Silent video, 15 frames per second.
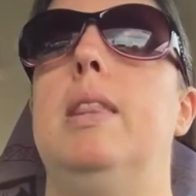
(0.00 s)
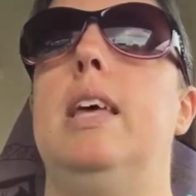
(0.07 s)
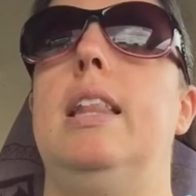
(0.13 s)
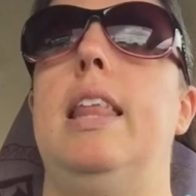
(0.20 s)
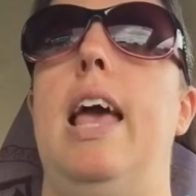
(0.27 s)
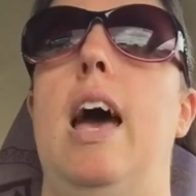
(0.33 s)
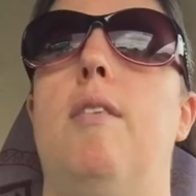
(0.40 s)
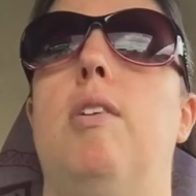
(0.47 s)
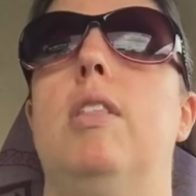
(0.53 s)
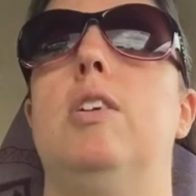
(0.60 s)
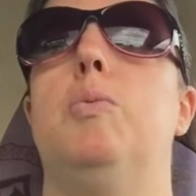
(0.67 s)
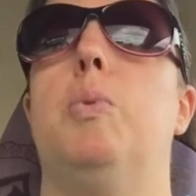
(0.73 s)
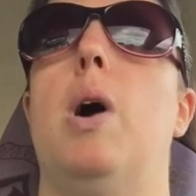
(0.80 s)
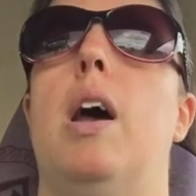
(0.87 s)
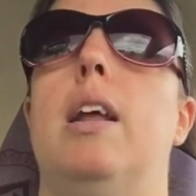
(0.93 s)
then they have all
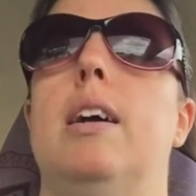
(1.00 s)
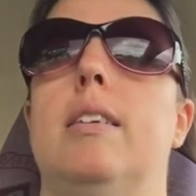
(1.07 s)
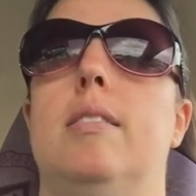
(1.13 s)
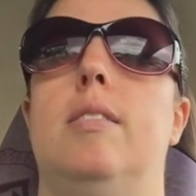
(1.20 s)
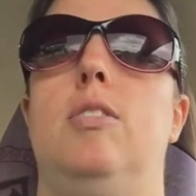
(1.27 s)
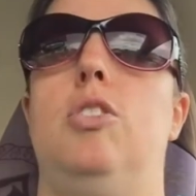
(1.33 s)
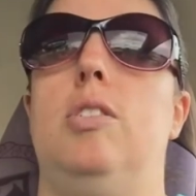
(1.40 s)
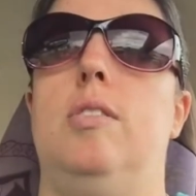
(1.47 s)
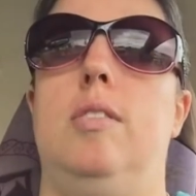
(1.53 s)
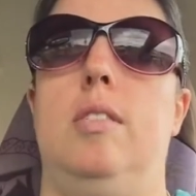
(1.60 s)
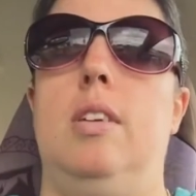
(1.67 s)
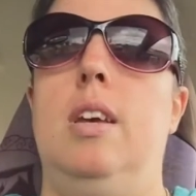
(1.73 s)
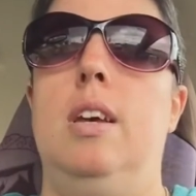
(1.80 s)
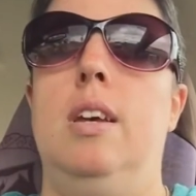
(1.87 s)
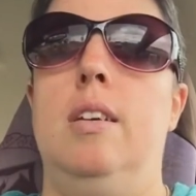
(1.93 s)
these products just